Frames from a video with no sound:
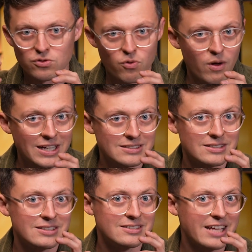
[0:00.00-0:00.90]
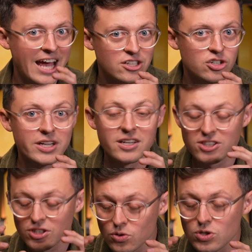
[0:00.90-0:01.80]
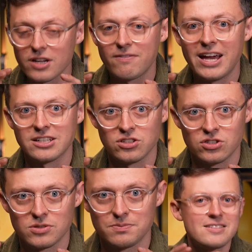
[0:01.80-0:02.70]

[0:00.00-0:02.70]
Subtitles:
thrust is actually a huge advantage.